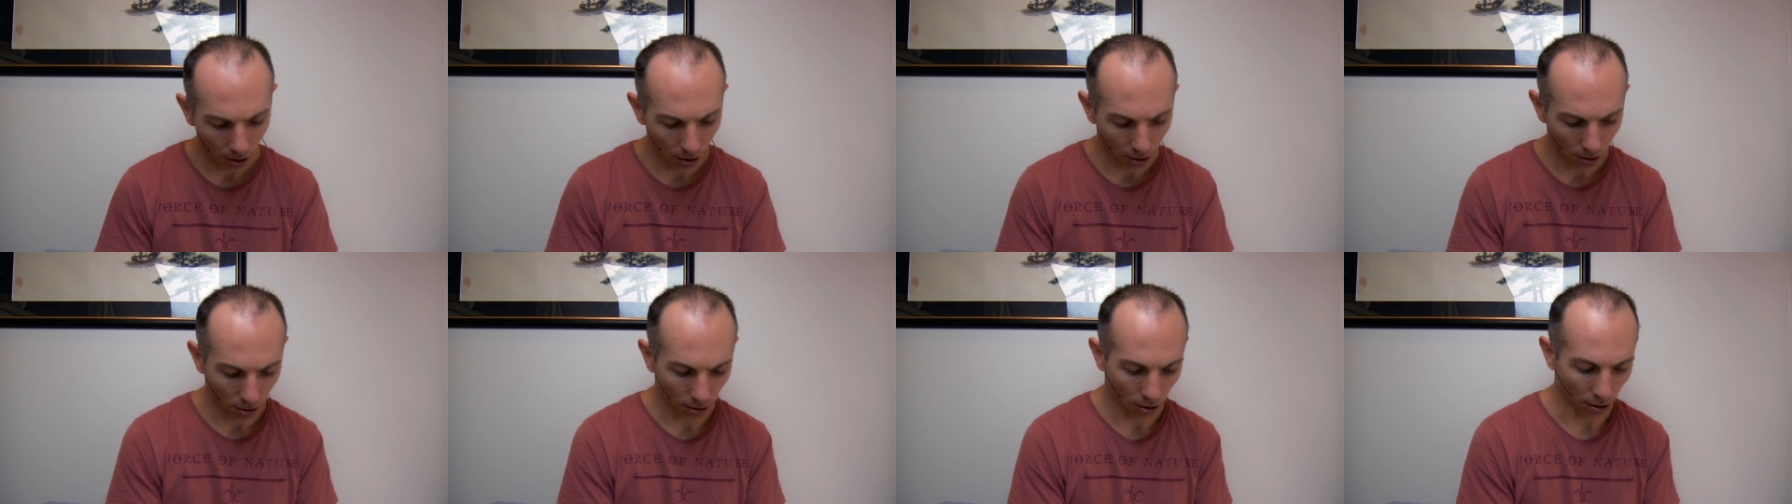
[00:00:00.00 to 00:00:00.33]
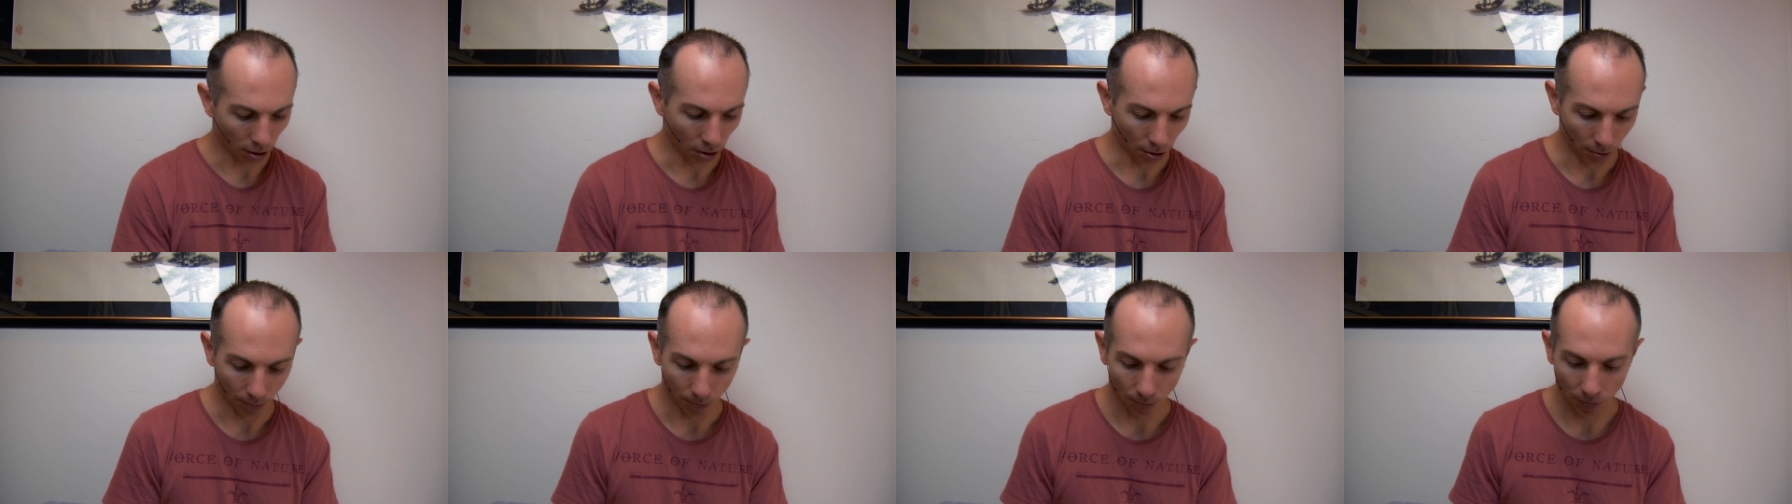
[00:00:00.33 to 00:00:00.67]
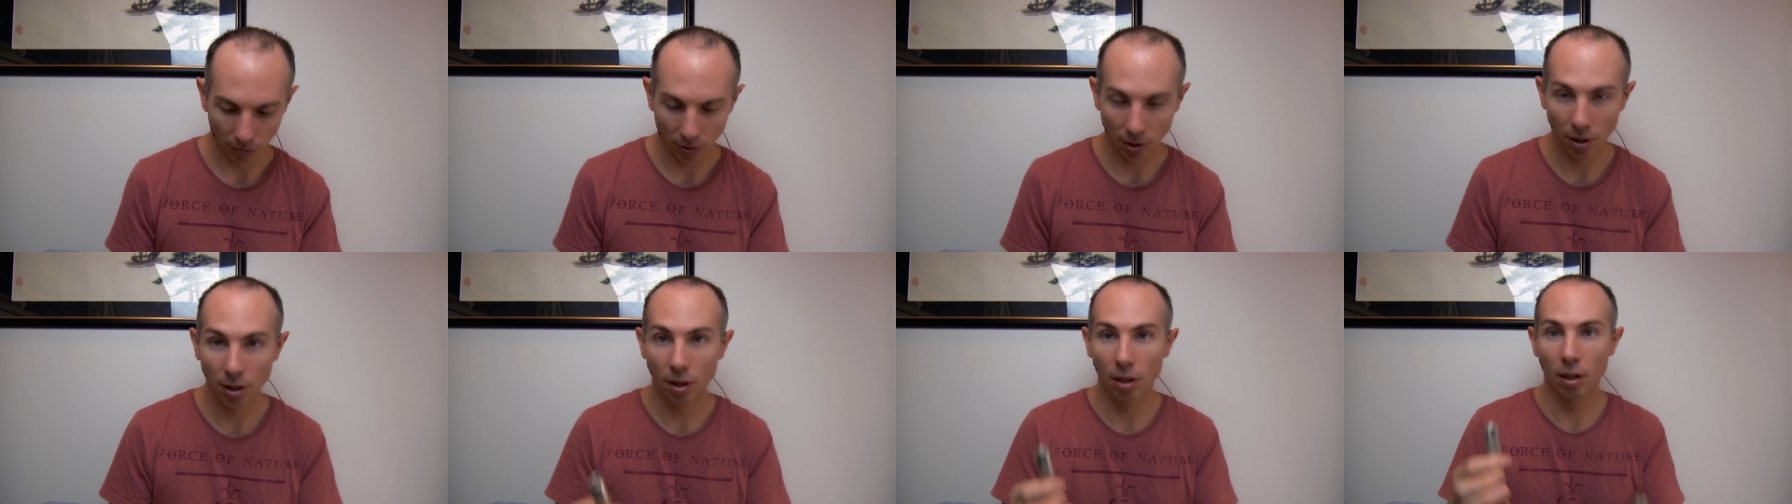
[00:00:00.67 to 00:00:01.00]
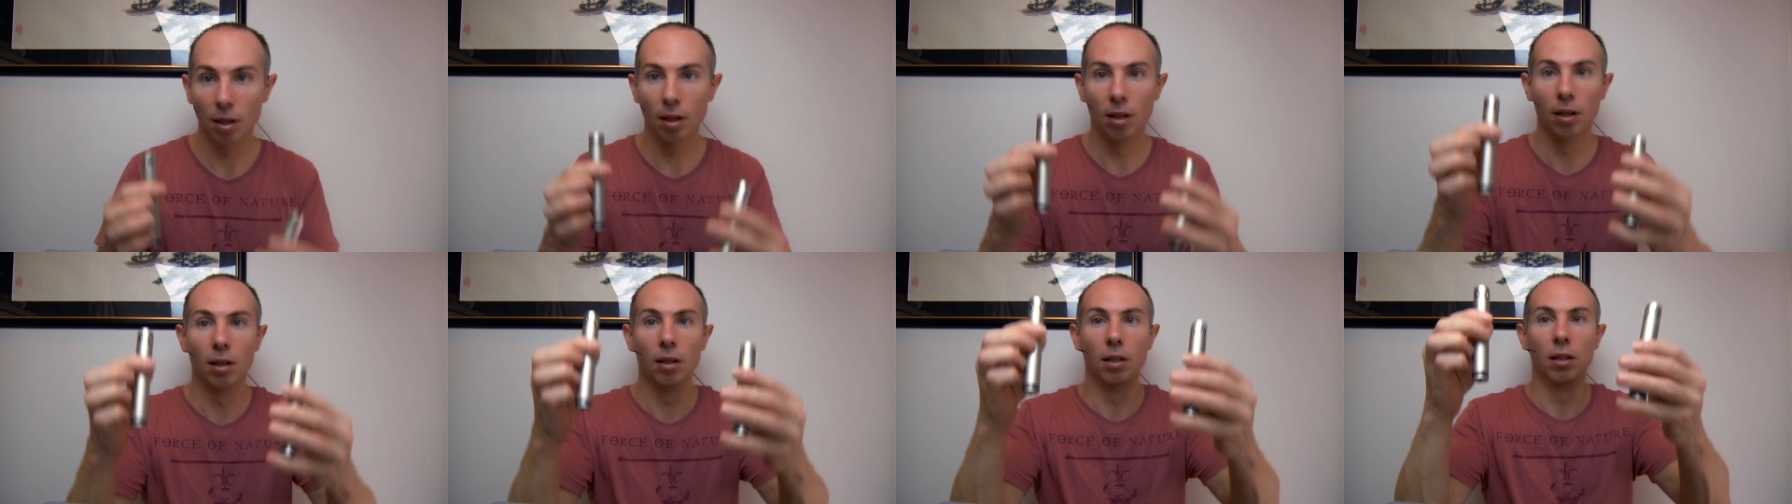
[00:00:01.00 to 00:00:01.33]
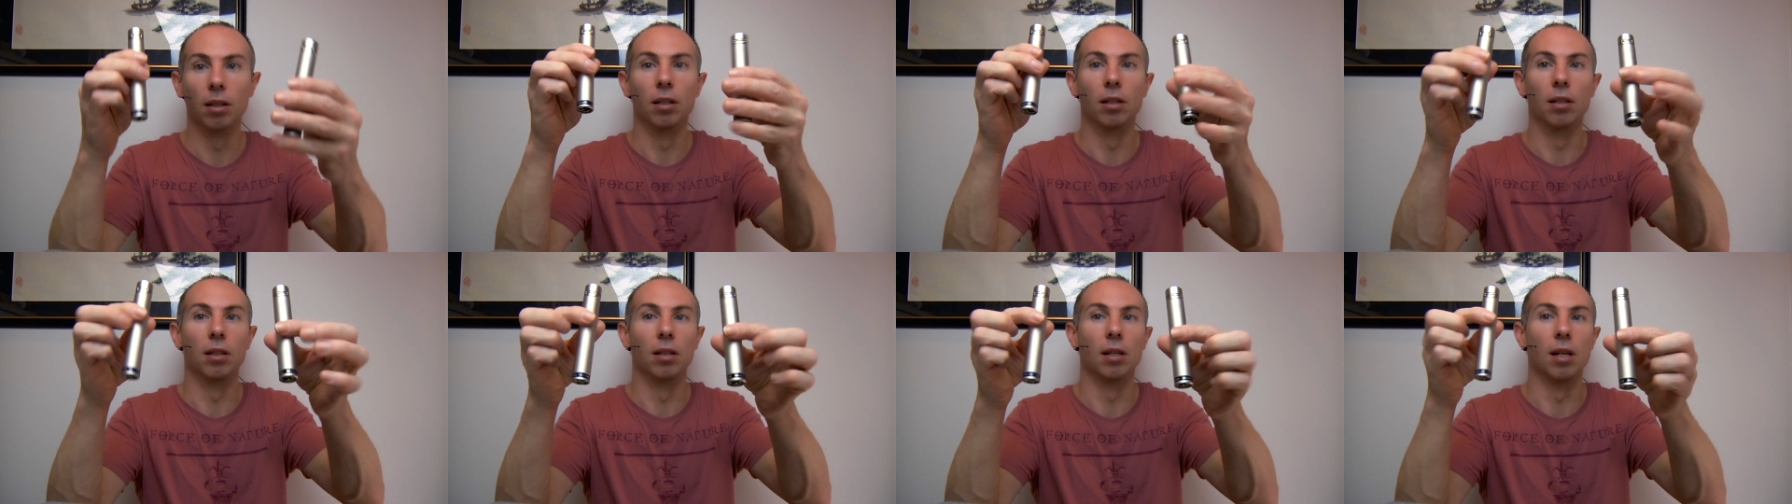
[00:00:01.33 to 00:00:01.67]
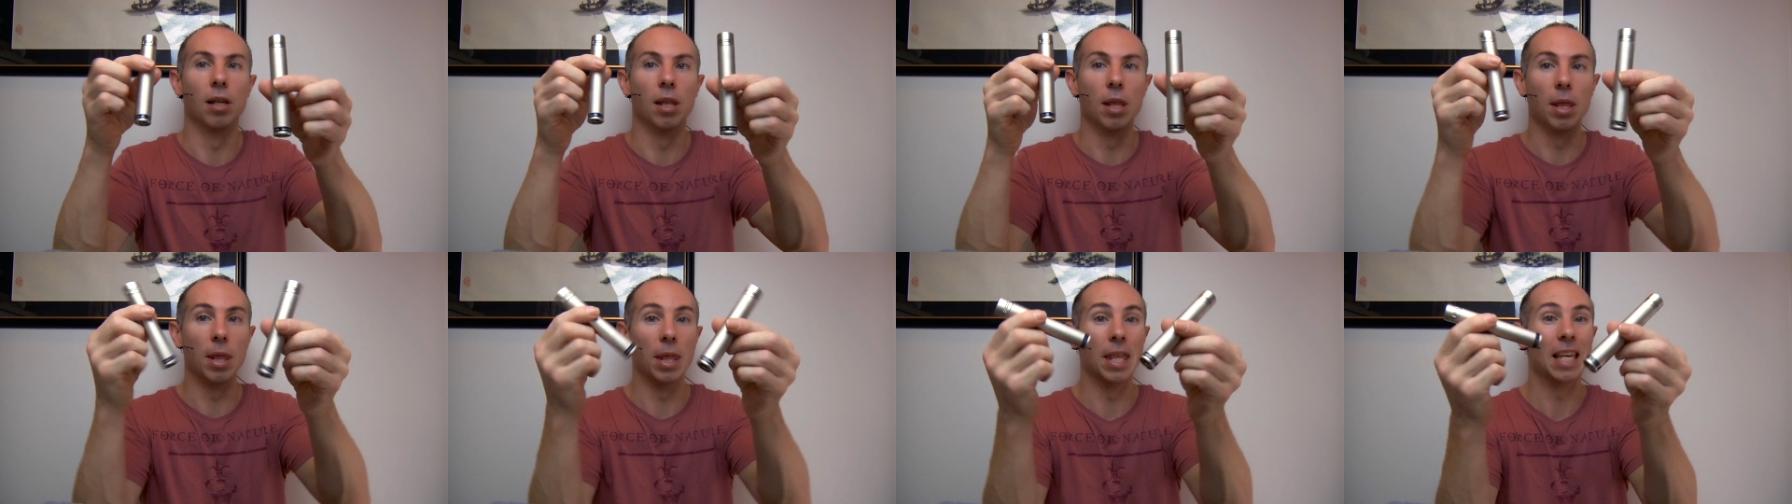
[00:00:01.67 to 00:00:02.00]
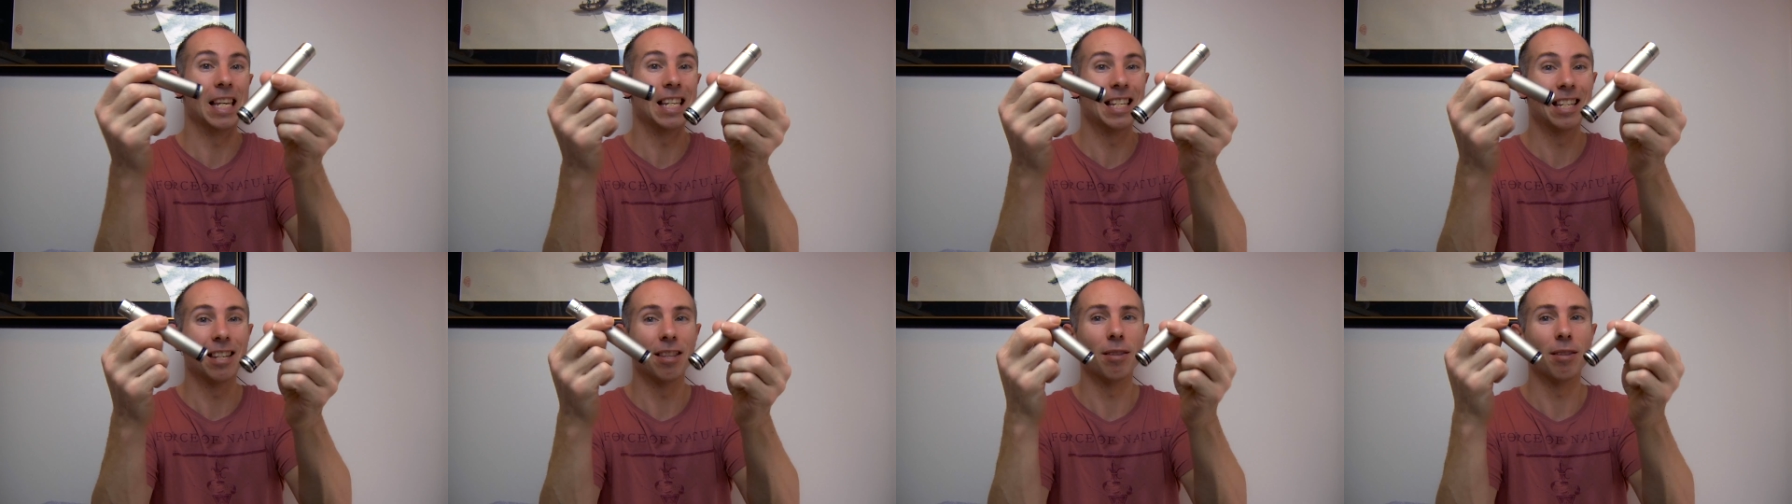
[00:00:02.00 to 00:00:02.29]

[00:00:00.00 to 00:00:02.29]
So these